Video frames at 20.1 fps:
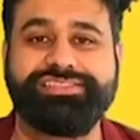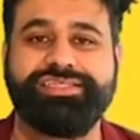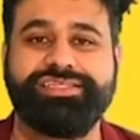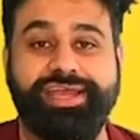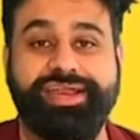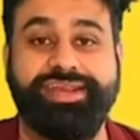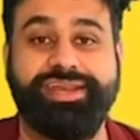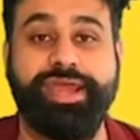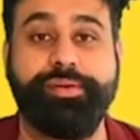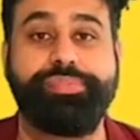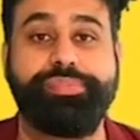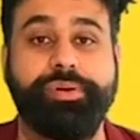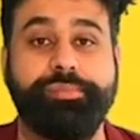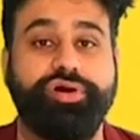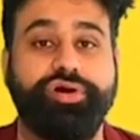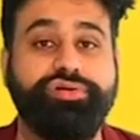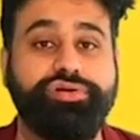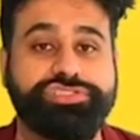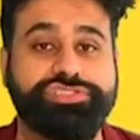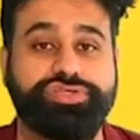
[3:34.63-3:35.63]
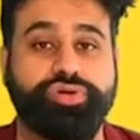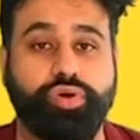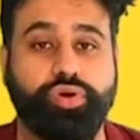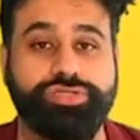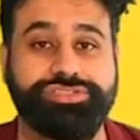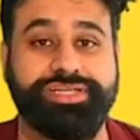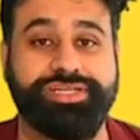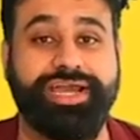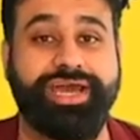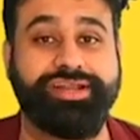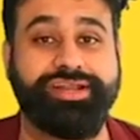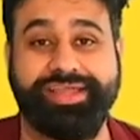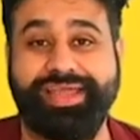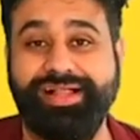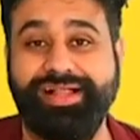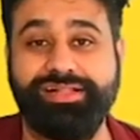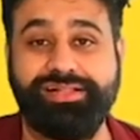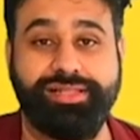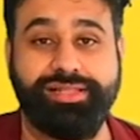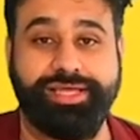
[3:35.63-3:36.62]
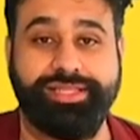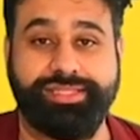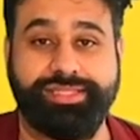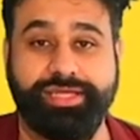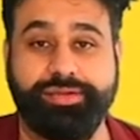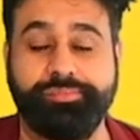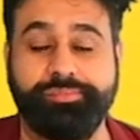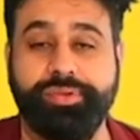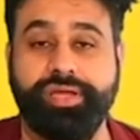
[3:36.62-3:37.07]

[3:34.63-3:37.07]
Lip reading: net promoter scores and how to calculate them.